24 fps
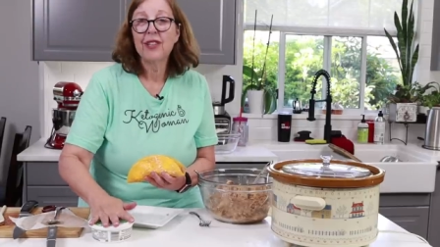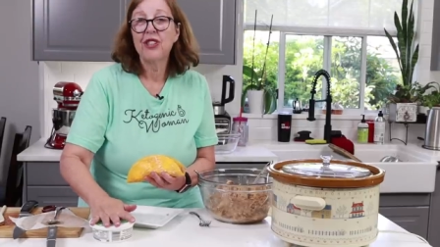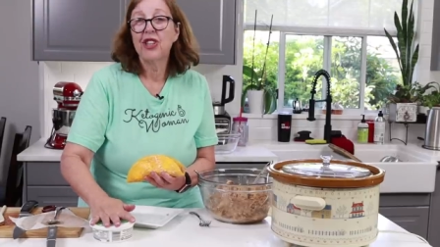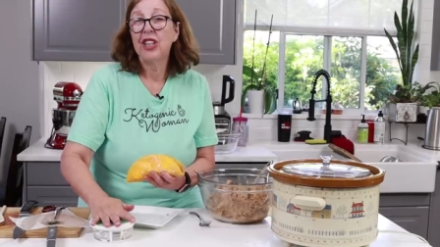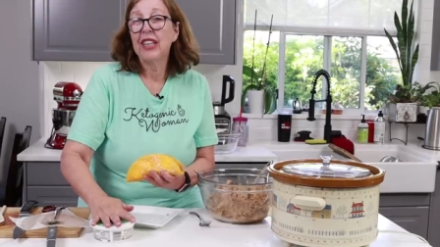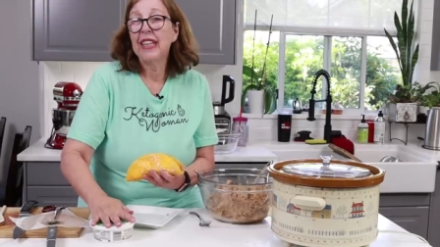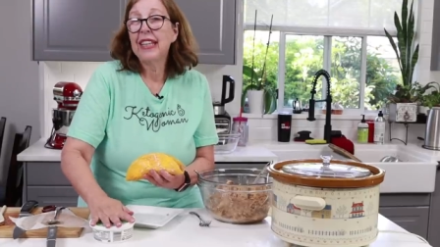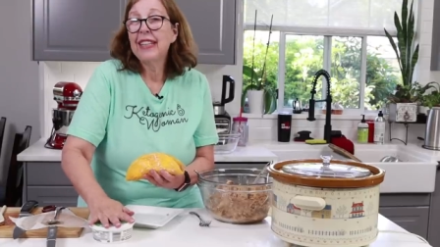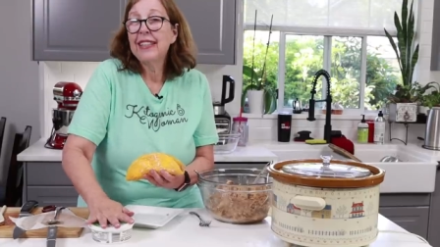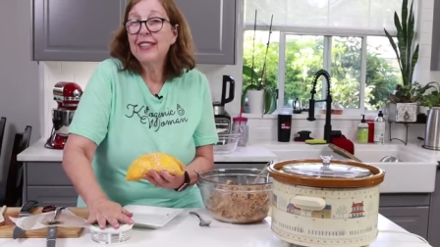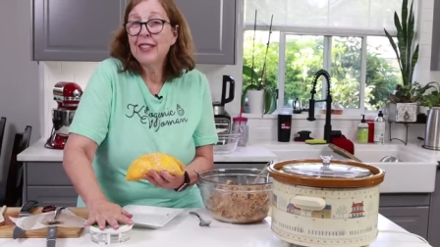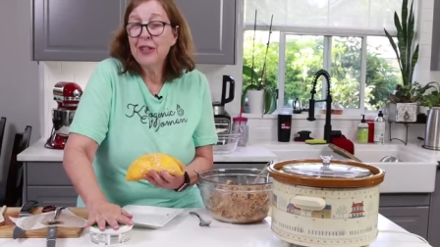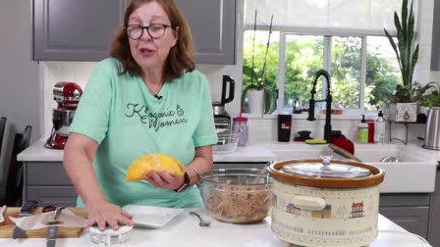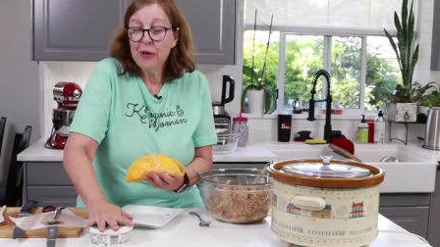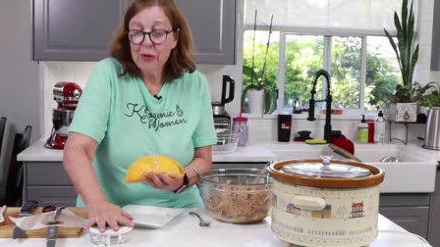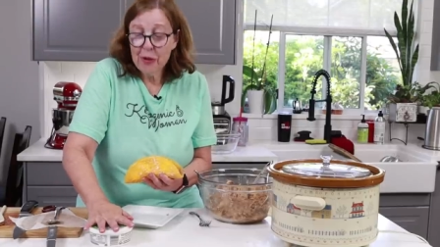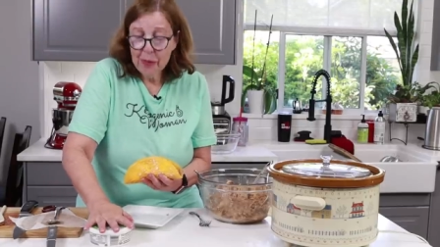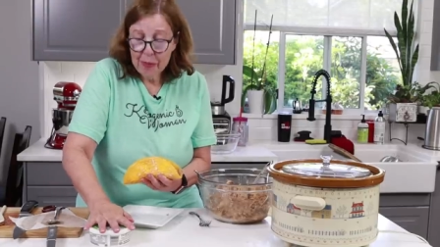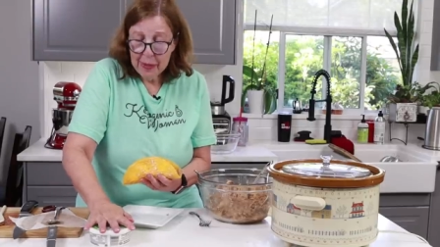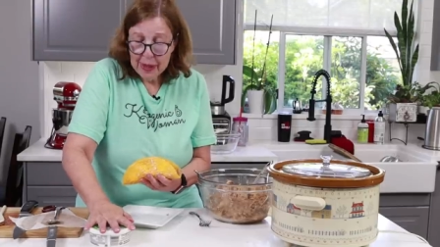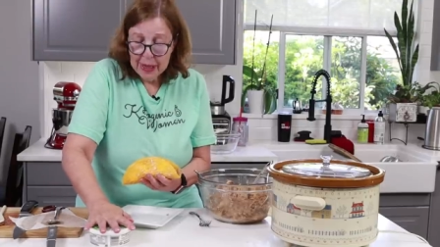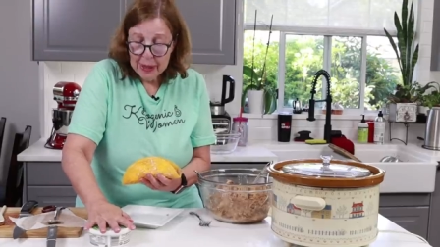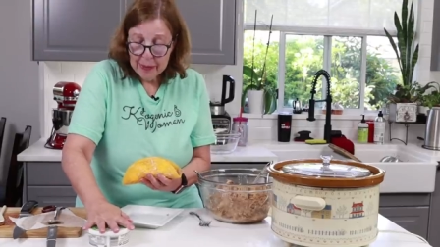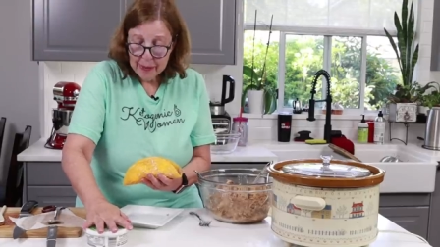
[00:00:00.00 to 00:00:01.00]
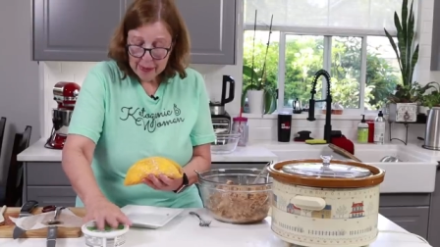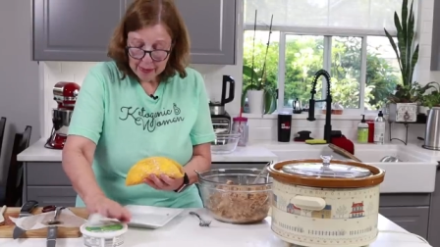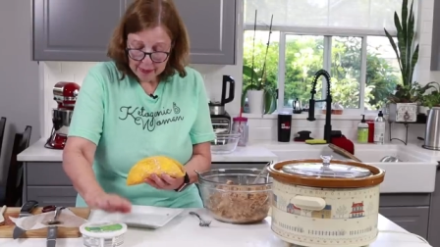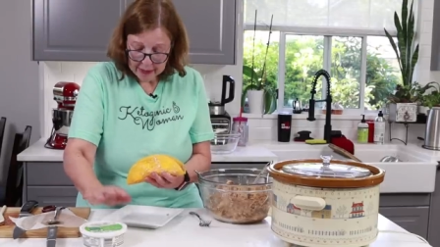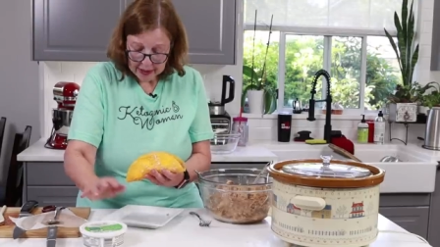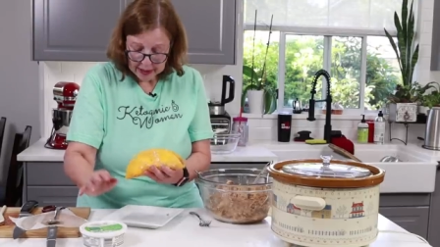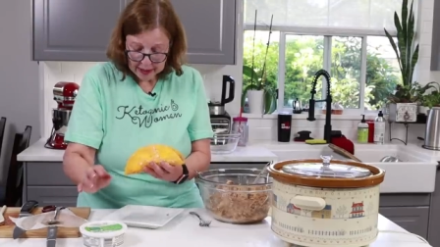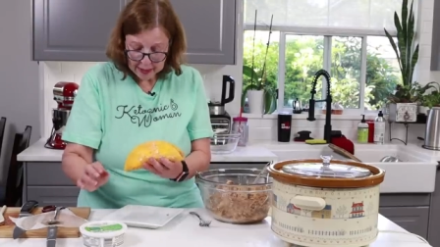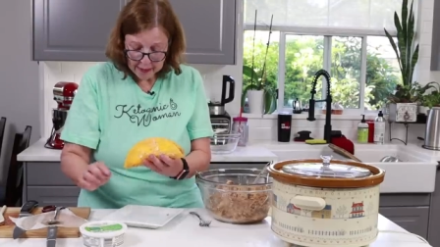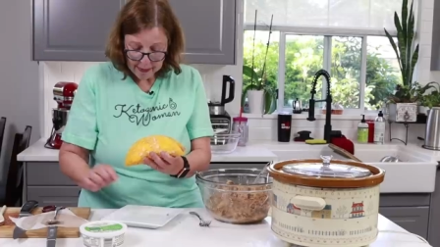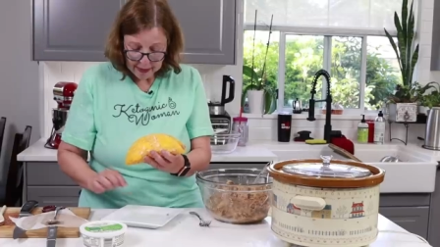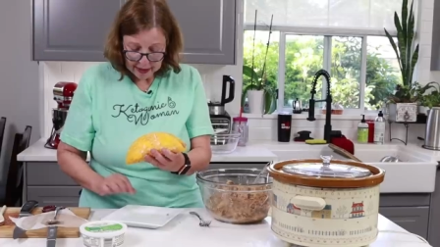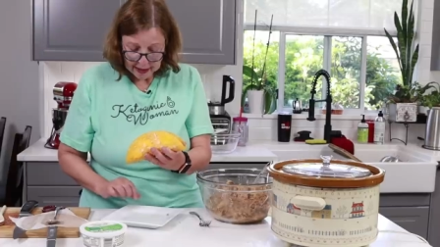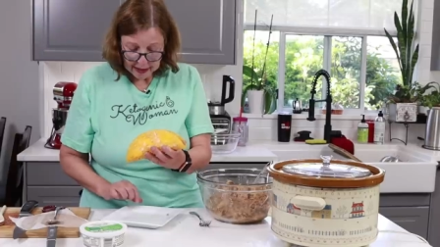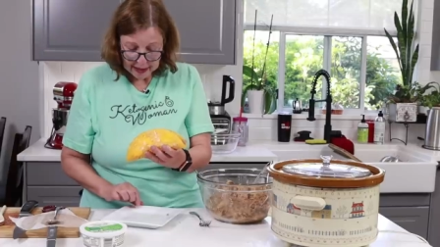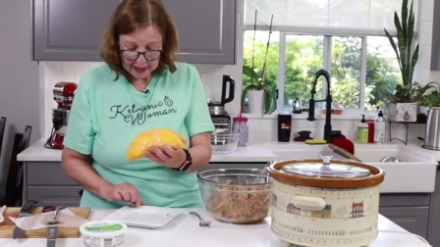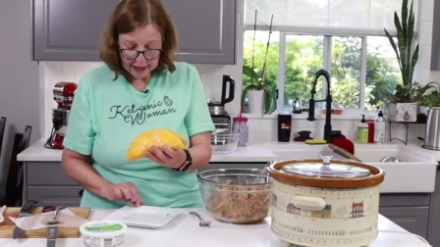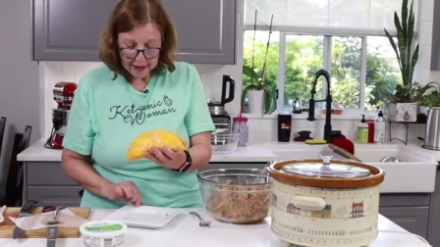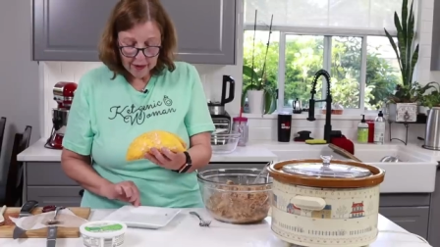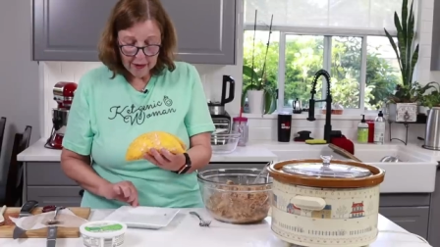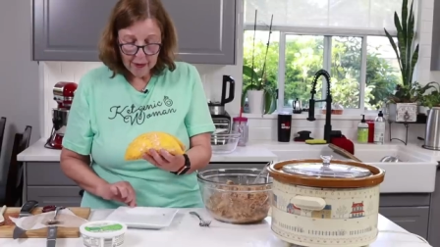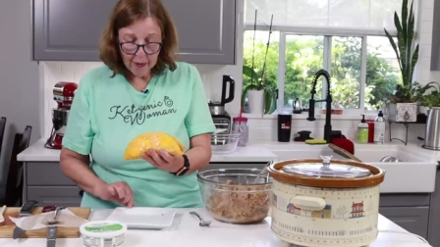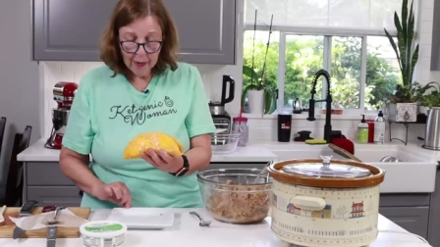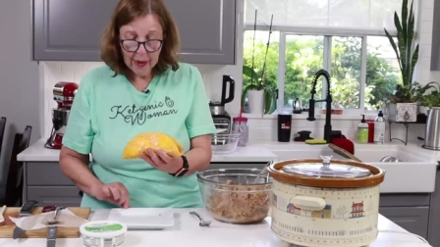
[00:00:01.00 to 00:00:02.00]
cheese to a minimum this
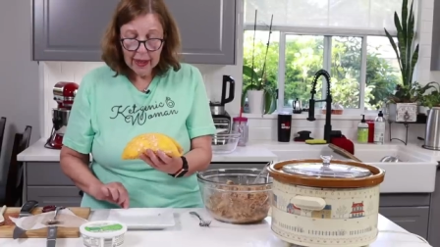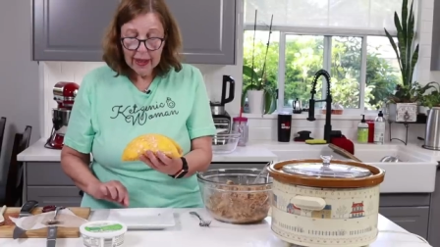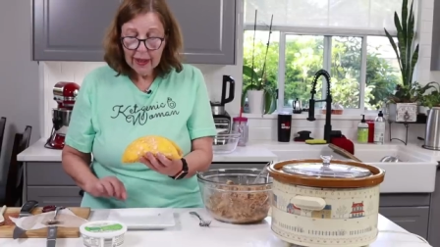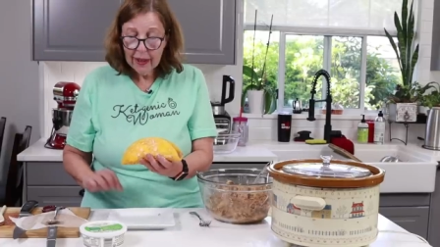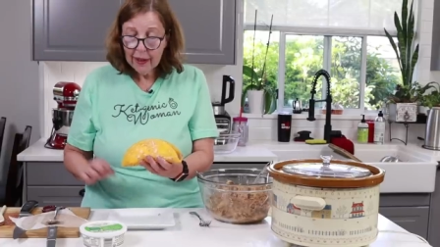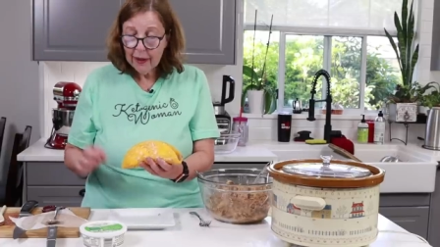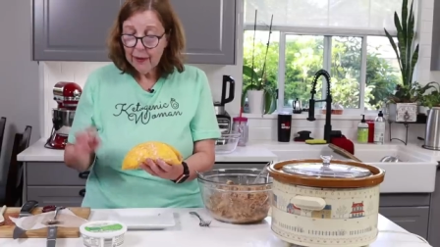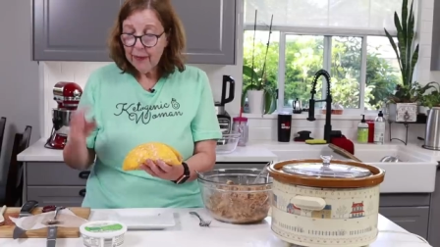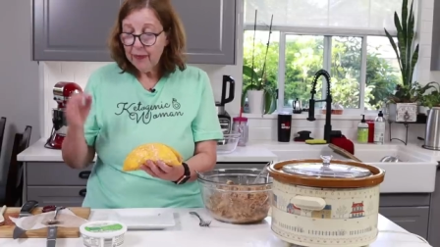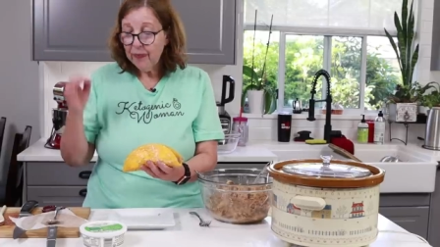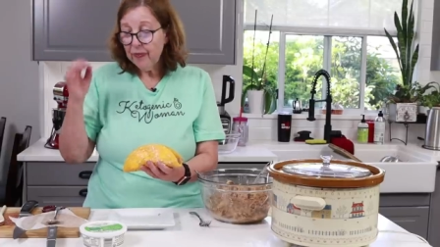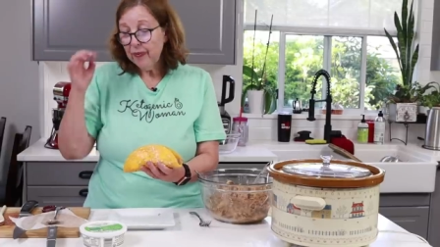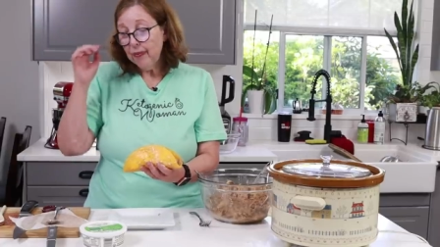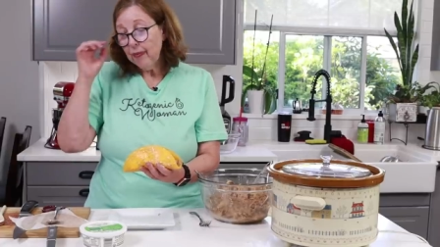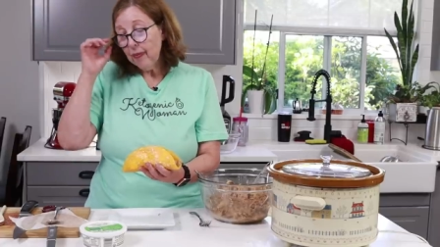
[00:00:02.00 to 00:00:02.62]
month as well,